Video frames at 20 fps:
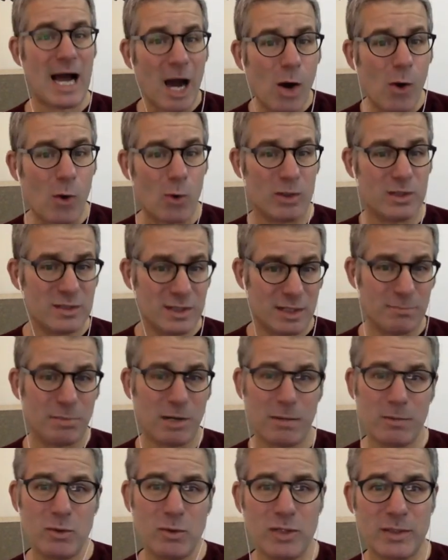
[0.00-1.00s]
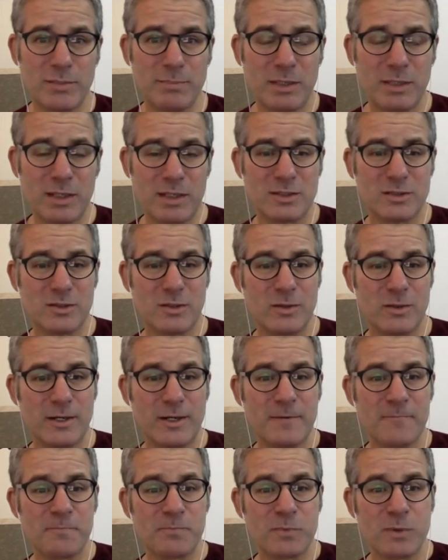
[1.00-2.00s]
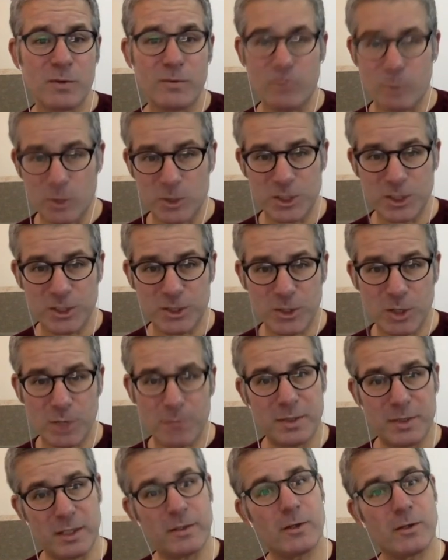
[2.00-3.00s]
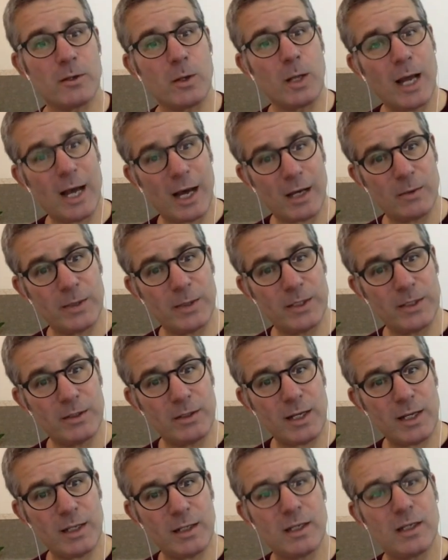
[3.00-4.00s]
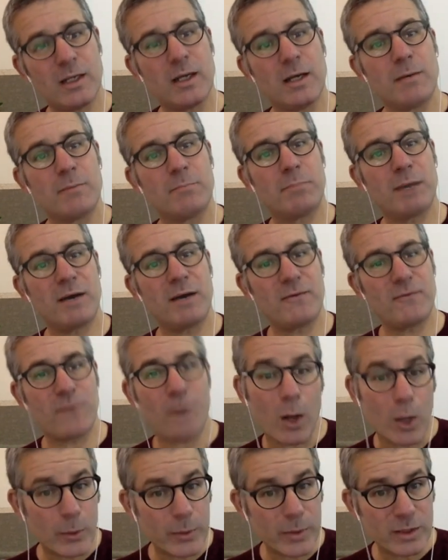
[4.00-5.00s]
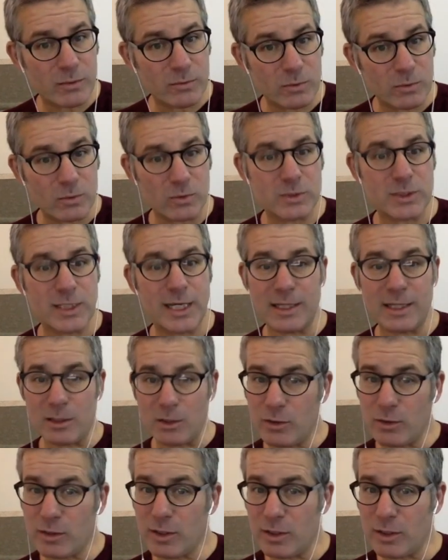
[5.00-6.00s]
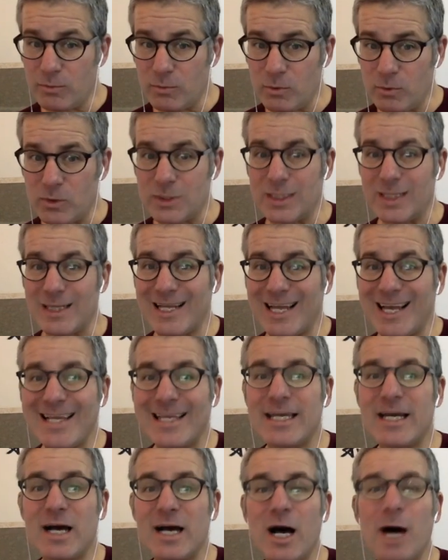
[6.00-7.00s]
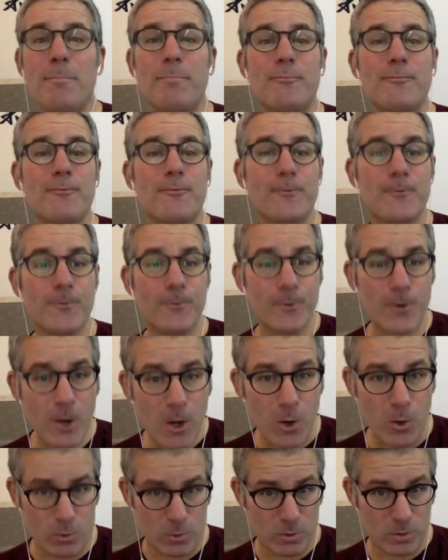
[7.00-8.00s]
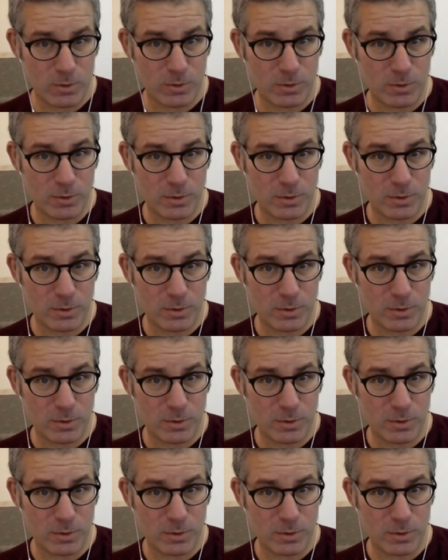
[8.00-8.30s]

hours, like Pablo Picasso, forging and sharpening. How do we do that? By following the rules and learning the rules like a pro.